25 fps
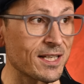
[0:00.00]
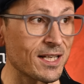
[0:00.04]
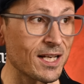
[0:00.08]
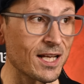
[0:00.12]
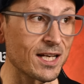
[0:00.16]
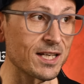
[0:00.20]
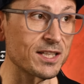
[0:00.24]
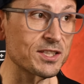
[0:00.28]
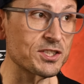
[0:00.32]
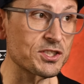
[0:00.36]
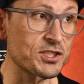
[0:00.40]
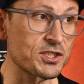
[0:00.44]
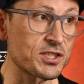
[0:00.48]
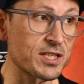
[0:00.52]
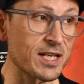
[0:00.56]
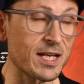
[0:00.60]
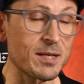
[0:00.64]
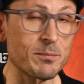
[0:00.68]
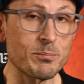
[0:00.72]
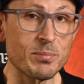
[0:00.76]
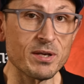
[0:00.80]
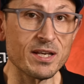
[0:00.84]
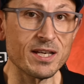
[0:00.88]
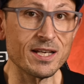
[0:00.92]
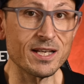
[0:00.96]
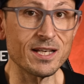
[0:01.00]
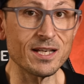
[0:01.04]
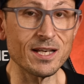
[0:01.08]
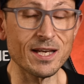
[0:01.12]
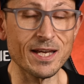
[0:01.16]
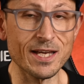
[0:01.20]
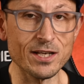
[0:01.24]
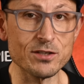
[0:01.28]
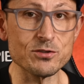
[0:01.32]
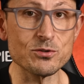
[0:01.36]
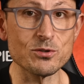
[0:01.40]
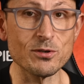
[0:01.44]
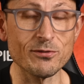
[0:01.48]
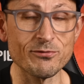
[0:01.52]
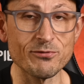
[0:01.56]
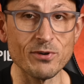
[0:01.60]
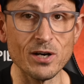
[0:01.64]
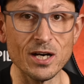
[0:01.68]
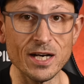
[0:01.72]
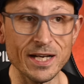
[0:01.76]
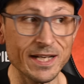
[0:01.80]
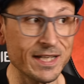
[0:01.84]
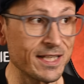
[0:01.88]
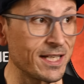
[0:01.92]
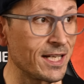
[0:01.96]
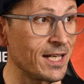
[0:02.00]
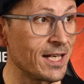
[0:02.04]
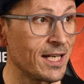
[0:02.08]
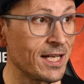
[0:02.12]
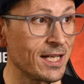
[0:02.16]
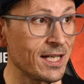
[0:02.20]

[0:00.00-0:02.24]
large JPEG extra fine,